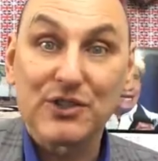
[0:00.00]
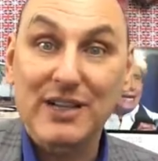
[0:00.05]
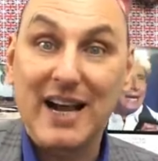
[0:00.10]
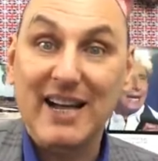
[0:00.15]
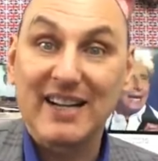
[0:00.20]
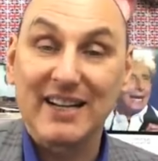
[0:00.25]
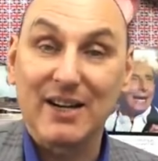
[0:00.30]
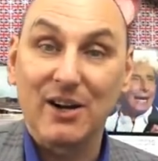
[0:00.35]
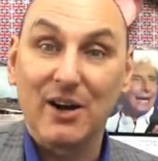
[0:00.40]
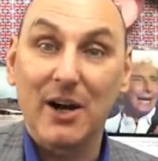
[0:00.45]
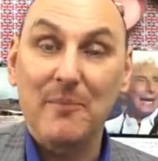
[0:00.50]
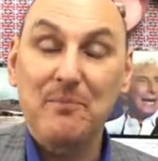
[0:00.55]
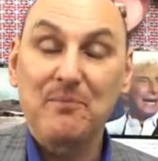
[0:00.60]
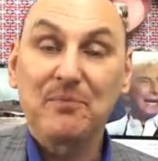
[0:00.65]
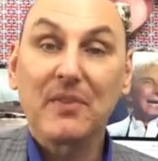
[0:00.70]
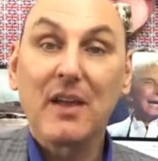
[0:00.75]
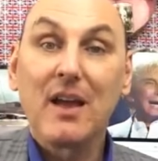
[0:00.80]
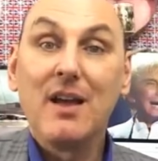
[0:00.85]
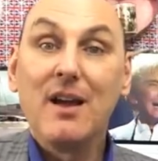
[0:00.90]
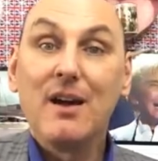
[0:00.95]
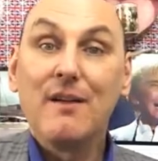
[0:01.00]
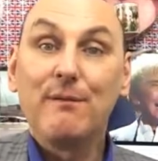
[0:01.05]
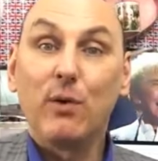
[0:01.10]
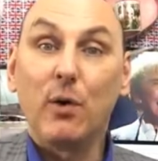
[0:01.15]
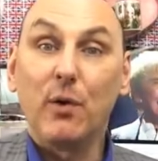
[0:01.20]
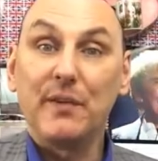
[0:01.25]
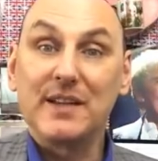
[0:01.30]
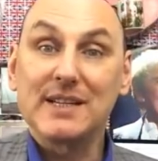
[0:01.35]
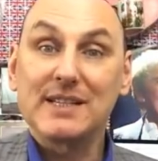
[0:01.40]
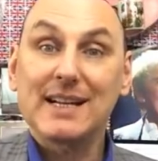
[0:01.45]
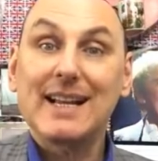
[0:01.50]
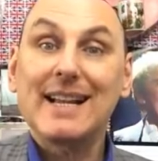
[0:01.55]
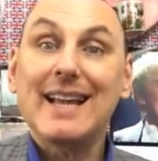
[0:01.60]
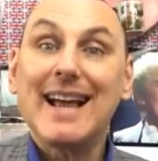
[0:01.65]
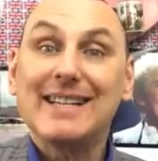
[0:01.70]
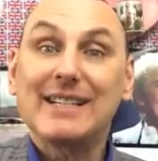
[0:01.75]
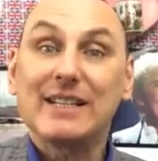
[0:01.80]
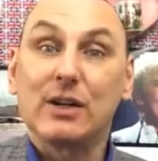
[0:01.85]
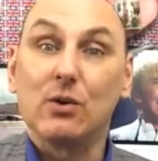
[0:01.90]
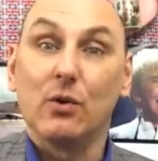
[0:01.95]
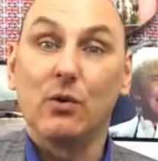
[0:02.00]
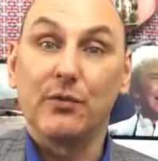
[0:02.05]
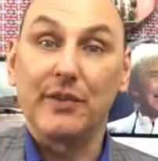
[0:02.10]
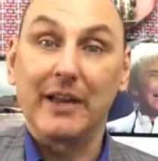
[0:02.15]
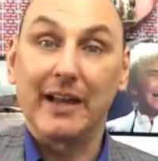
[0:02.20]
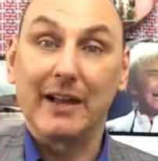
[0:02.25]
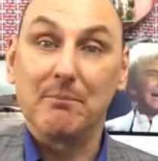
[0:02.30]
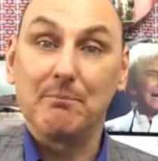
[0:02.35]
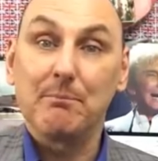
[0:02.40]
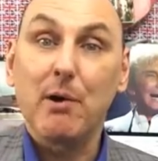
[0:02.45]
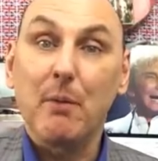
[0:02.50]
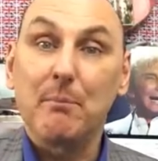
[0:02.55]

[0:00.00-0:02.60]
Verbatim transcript: on Saturday night for this classical thing,